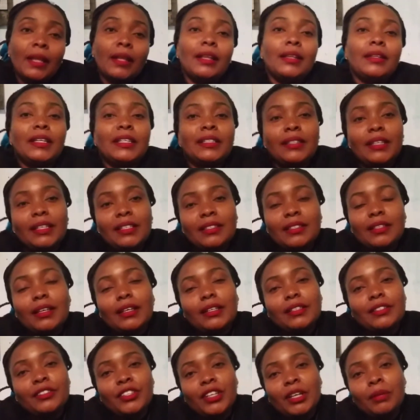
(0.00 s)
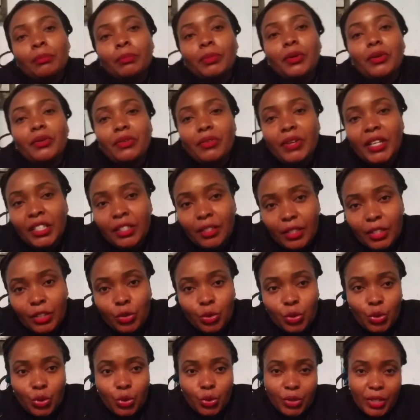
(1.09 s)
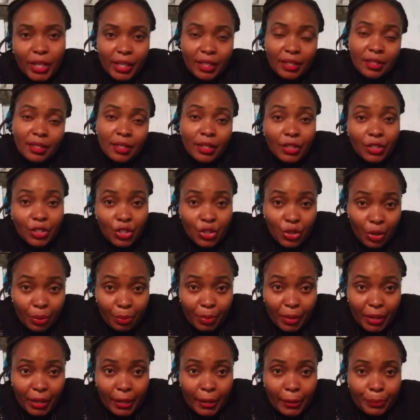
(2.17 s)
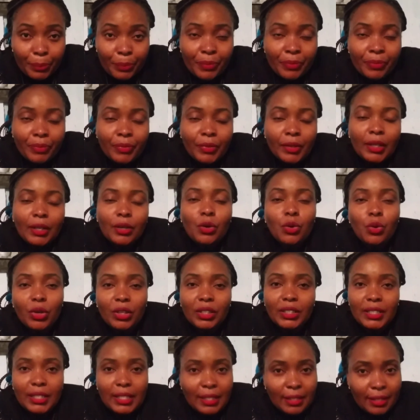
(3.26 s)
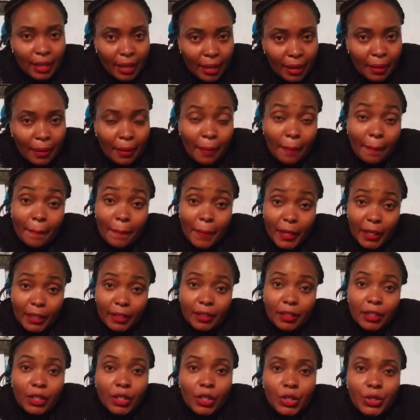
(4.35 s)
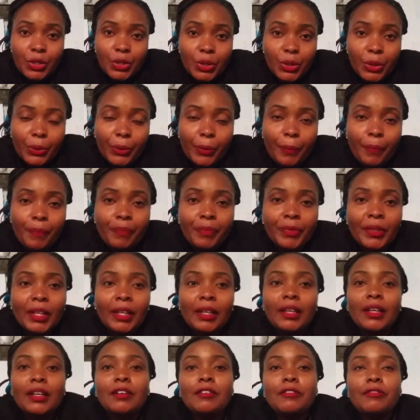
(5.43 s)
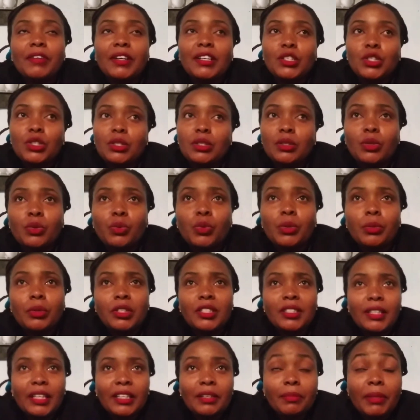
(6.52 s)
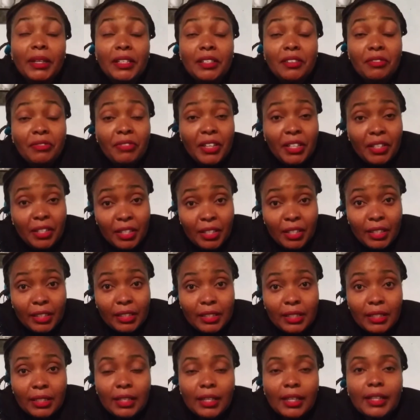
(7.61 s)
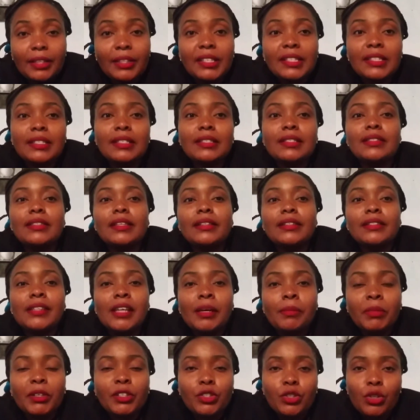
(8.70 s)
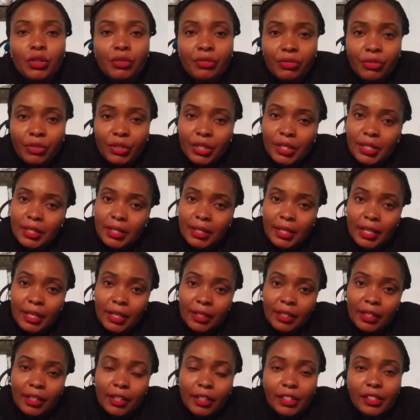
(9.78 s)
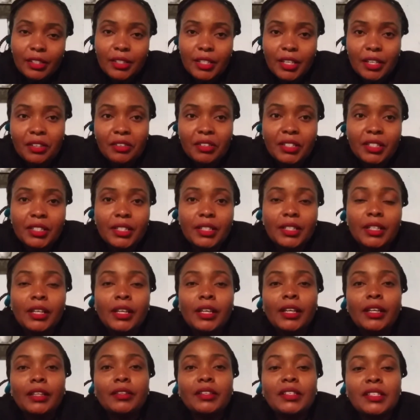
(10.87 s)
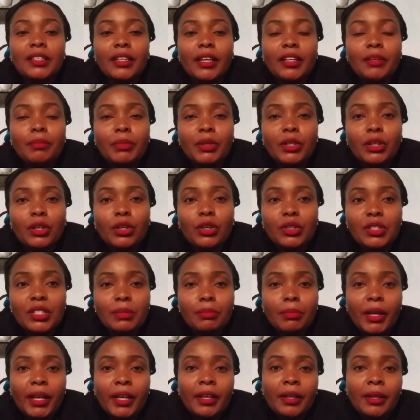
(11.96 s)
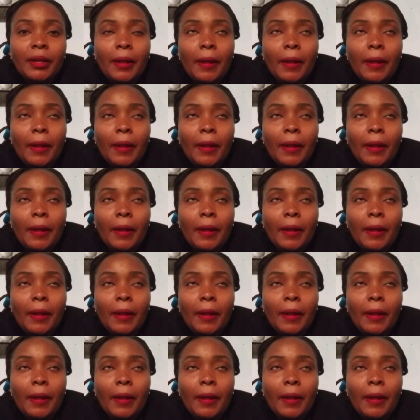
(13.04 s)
Let us jump right into today's topic. What is a bed sore? First, we will start by defining it. This is the damage of skin integrity. This can be caused by